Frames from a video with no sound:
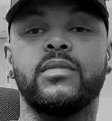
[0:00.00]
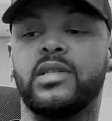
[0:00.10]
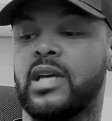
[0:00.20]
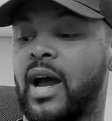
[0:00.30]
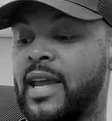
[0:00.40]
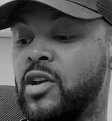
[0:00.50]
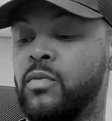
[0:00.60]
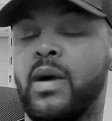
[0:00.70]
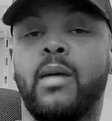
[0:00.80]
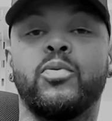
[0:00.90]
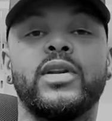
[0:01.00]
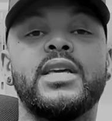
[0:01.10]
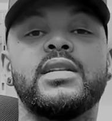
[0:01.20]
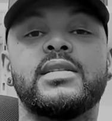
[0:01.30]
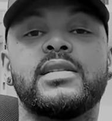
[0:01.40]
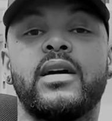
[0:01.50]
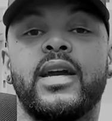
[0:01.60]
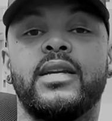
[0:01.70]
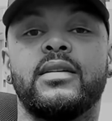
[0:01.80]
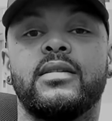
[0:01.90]
tying them up on the
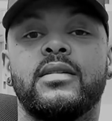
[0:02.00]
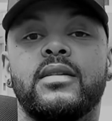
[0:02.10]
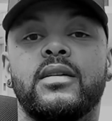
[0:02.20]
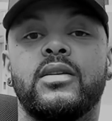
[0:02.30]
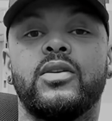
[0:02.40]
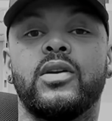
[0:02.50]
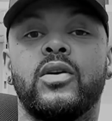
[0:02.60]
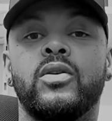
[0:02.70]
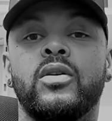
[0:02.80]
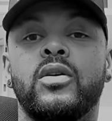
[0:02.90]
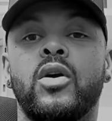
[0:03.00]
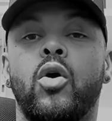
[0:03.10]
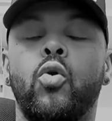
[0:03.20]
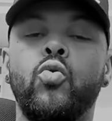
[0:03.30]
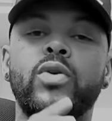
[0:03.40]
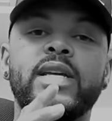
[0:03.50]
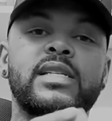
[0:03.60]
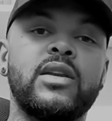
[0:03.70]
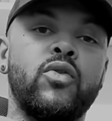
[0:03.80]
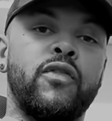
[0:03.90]
inside, you know, all these
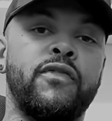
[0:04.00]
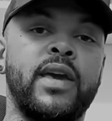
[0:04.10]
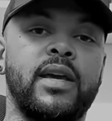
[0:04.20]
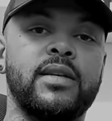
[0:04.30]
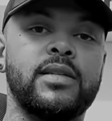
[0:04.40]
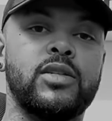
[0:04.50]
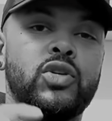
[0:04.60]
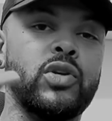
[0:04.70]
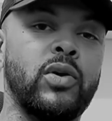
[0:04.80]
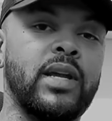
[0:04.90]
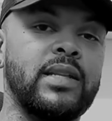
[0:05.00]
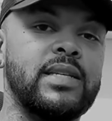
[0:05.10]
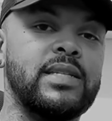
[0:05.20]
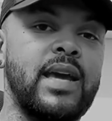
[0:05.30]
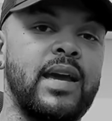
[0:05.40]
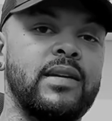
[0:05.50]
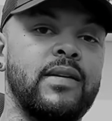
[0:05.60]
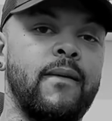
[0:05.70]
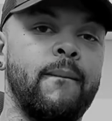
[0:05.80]
little things you don't understand.